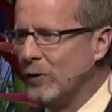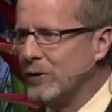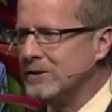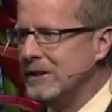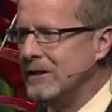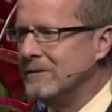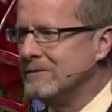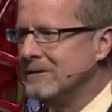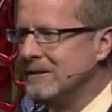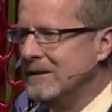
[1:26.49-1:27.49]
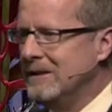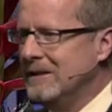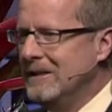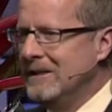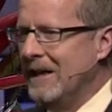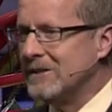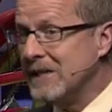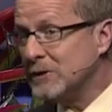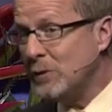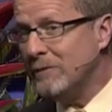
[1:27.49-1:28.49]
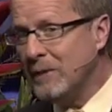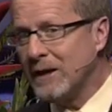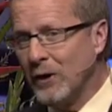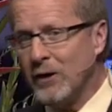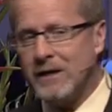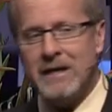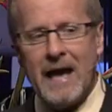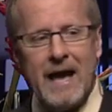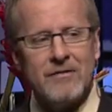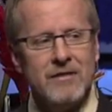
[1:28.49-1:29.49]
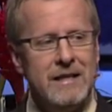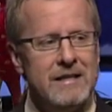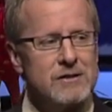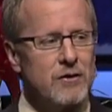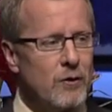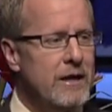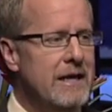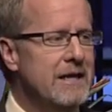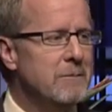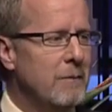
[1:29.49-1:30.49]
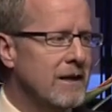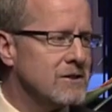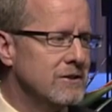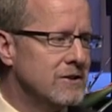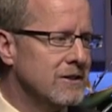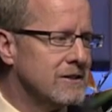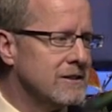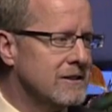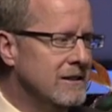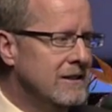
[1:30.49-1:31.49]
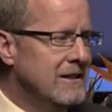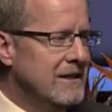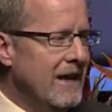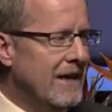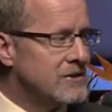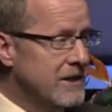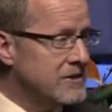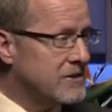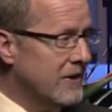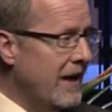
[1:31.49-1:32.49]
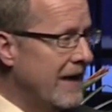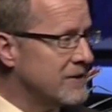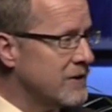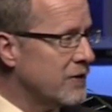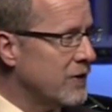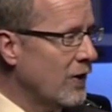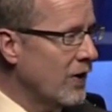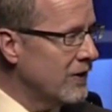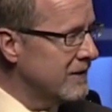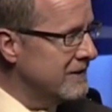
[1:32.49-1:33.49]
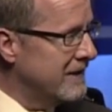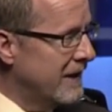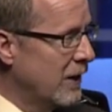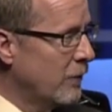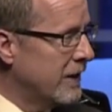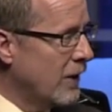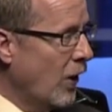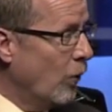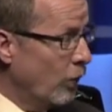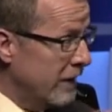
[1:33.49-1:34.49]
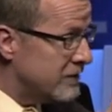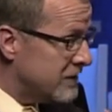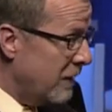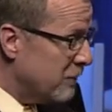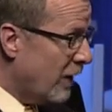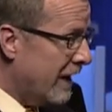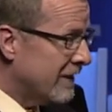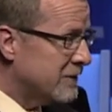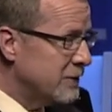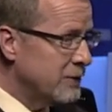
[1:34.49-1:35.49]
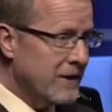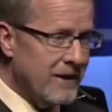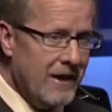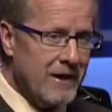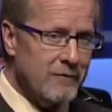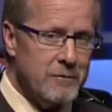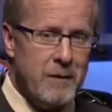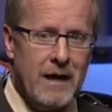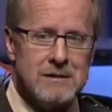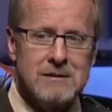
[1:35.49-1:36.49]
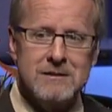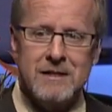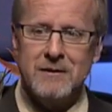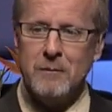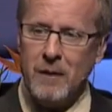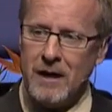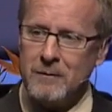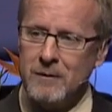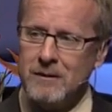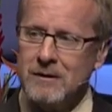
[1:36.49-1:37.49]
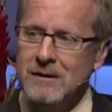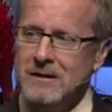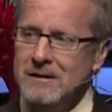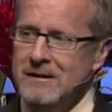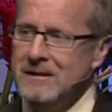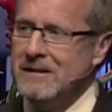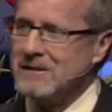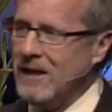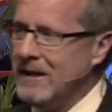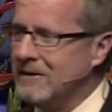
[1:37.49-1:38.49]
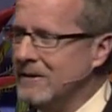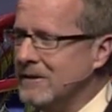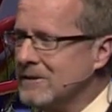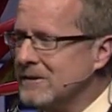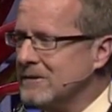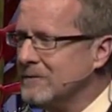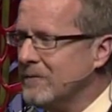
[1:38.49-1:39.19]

14. And since we've been looking at these three messages, and since today is the third, here we go with some gratitude that not every passage in the Bible is like this.